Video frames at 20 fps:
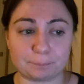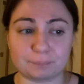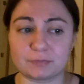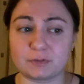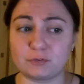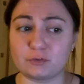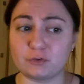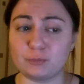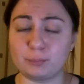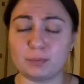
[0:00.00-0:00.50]

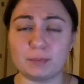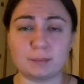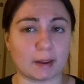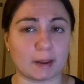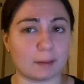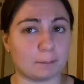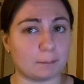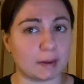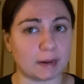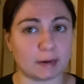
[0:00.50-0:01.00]
This has been my
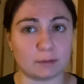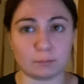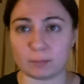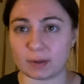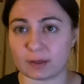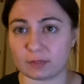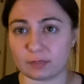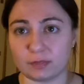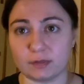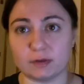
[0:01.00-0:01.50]
main
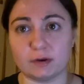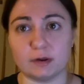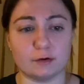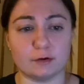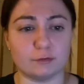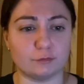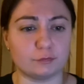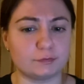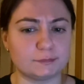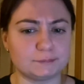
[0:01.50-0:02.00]
method
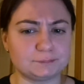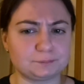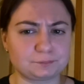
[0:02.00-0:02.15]
of